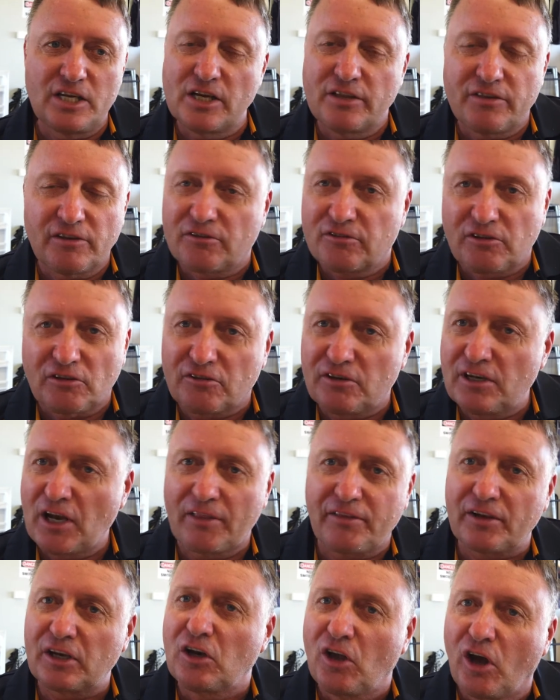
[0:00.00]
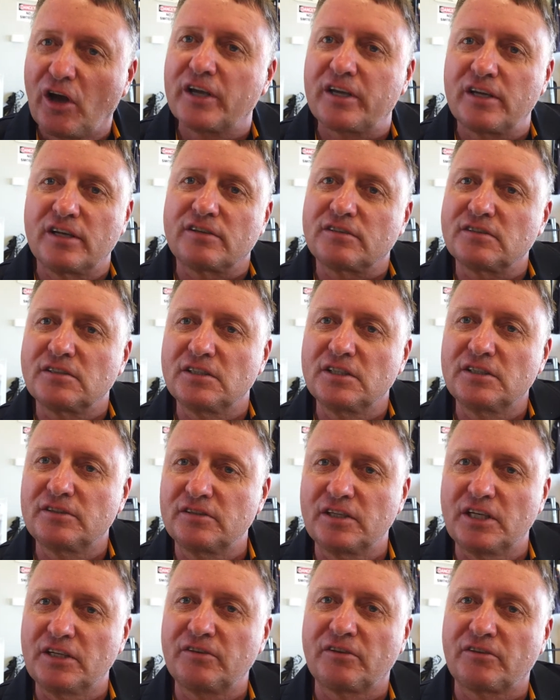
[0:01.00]
Yeah, there's just nothing like it in
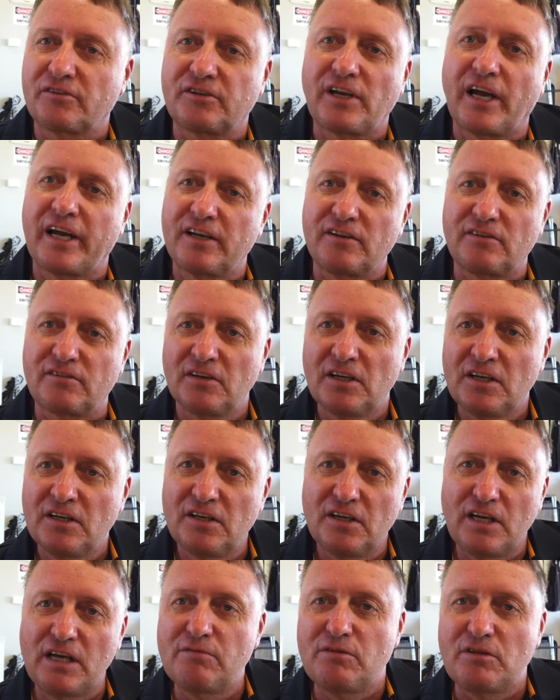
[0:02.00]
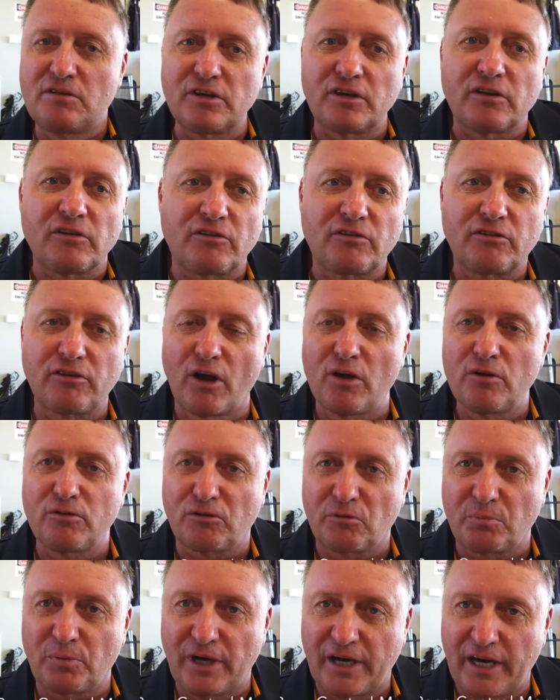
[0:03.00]
the States. Everything is so
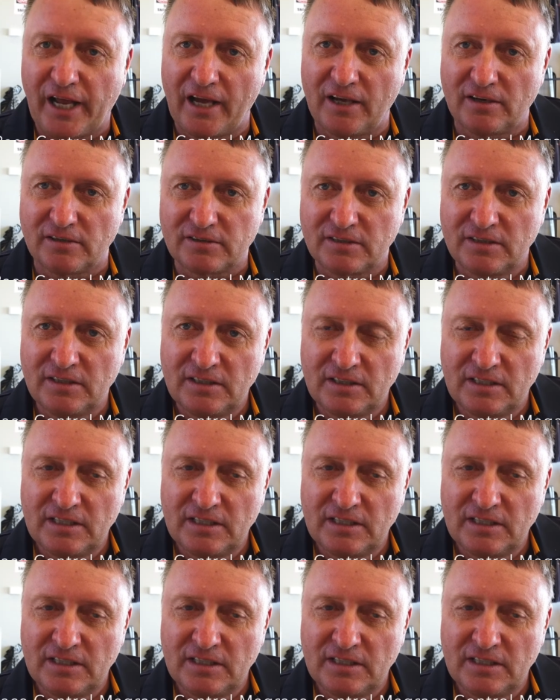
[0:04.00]
spread out.